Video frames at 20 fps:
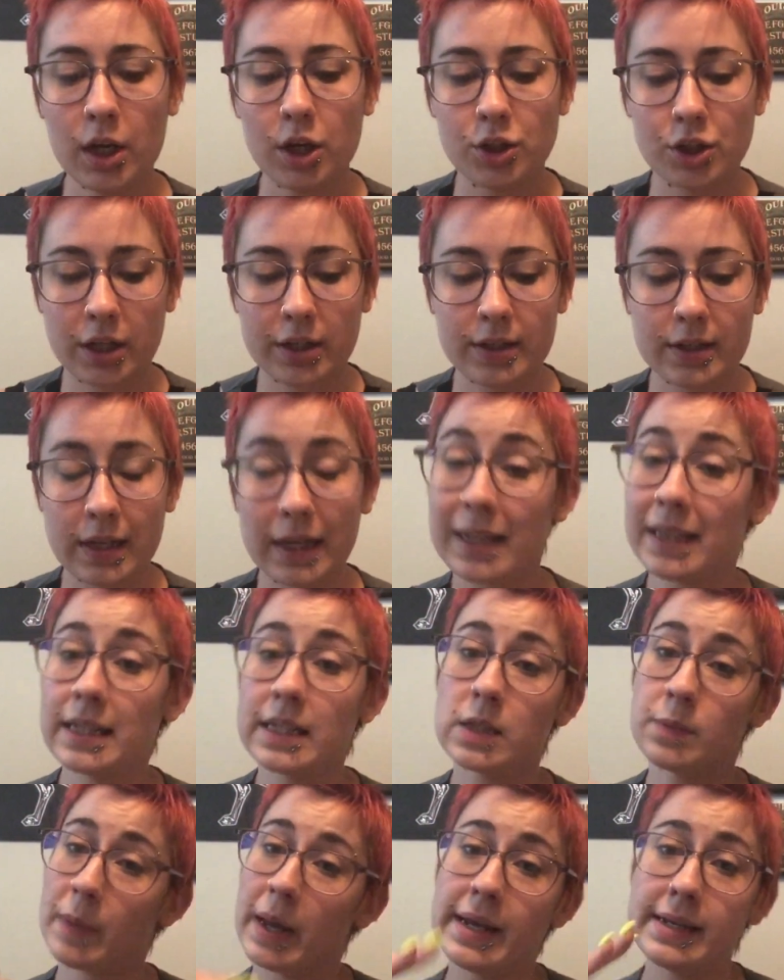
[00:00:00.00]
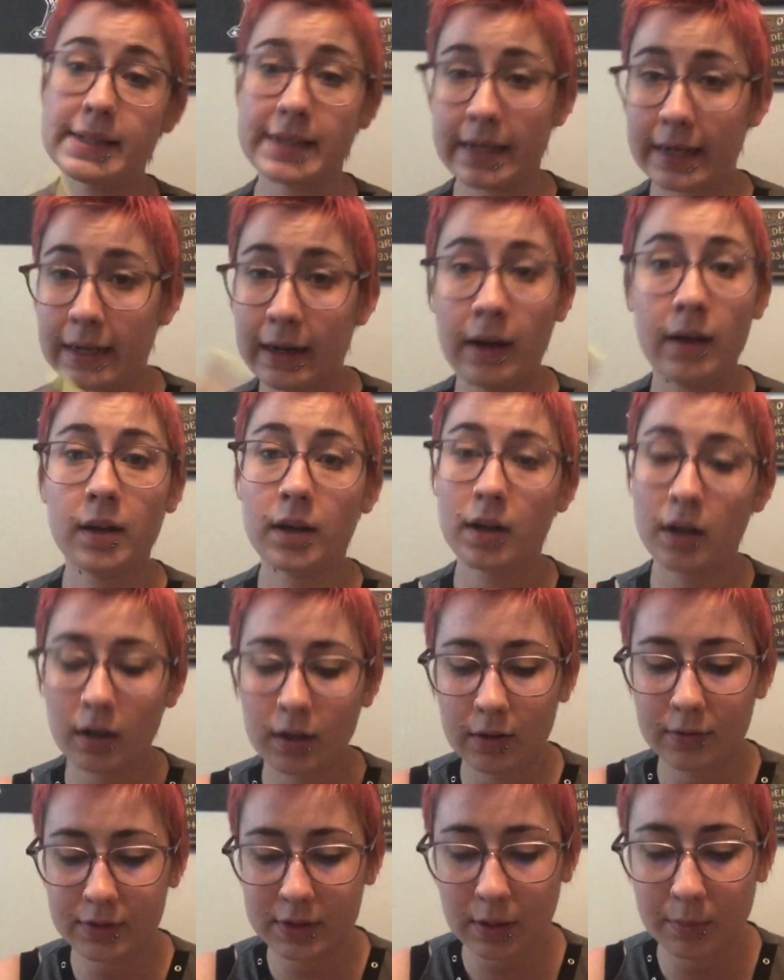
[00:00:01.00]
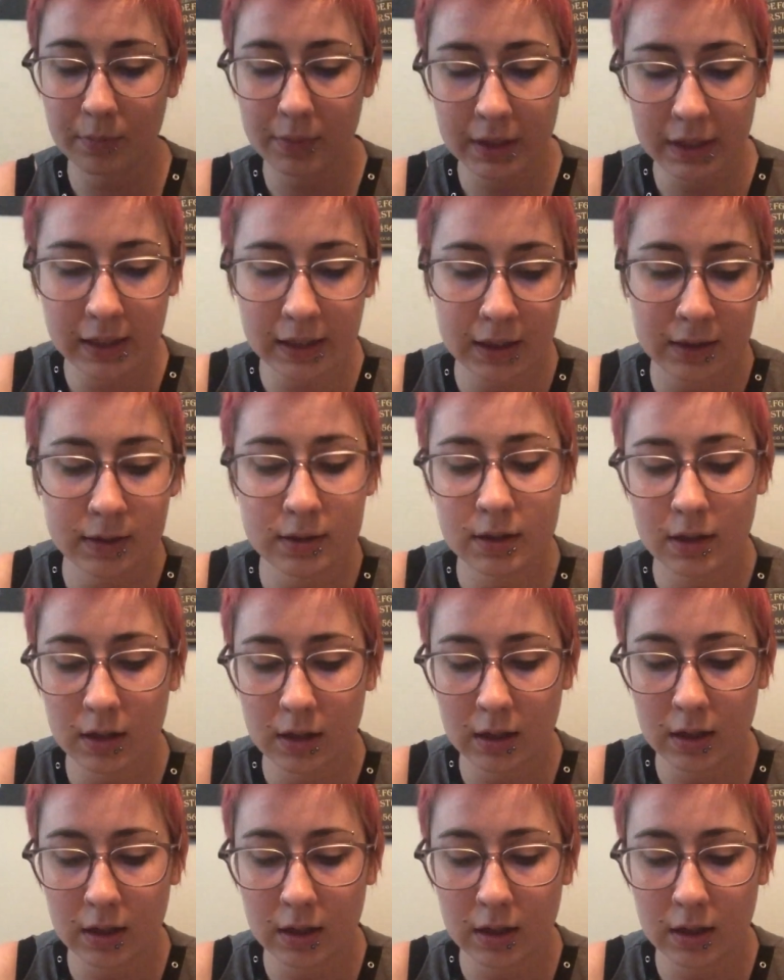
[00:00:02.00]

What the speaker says: just like the spacing of some things